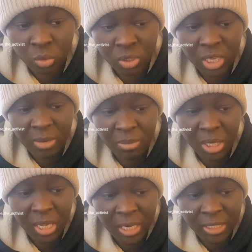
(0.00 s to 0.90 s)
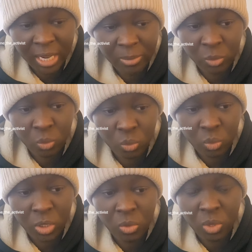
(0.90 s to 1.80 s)
social media at times
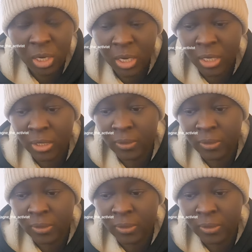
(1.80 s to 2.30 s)
when you are